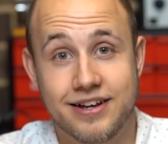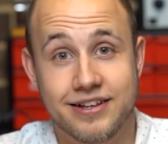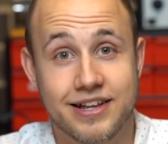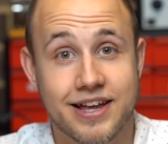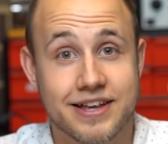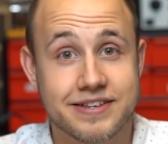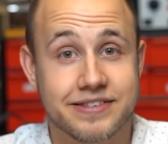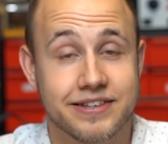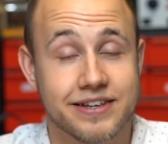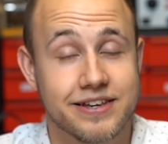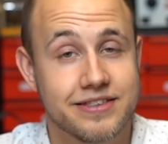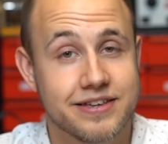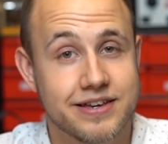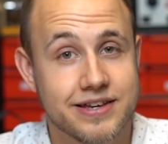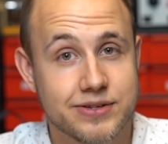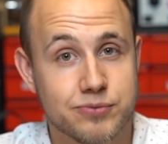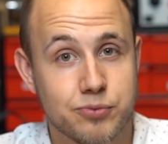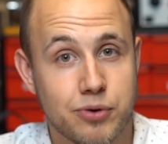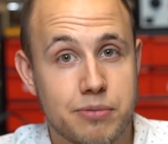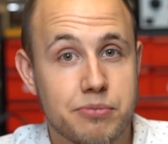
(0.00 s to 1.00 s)
Lastly,
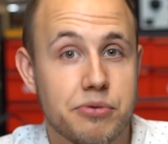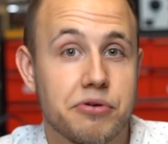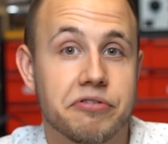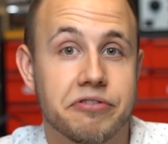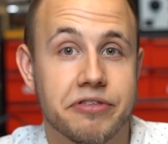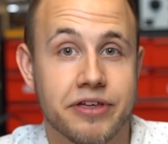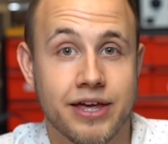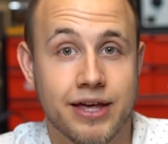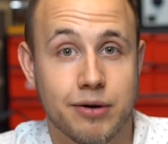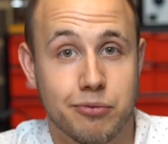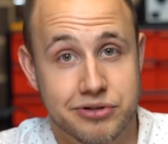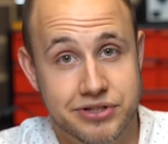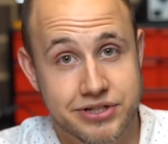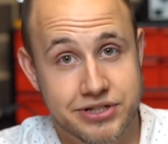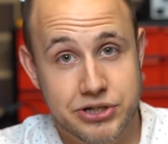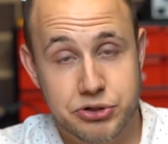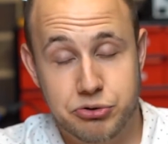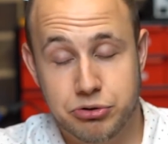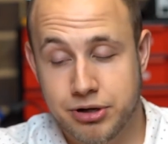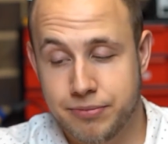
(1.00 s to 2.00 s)
there's one more thing I
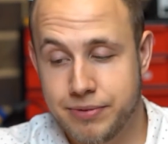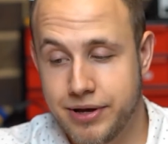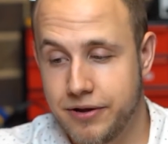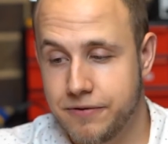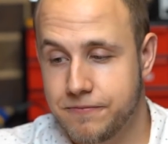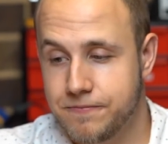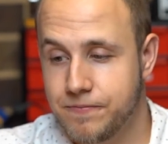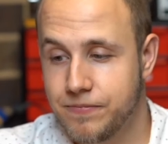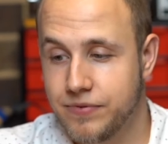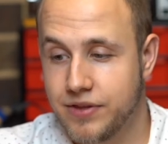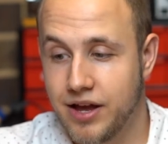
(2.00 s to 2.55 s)
wanted to talk about.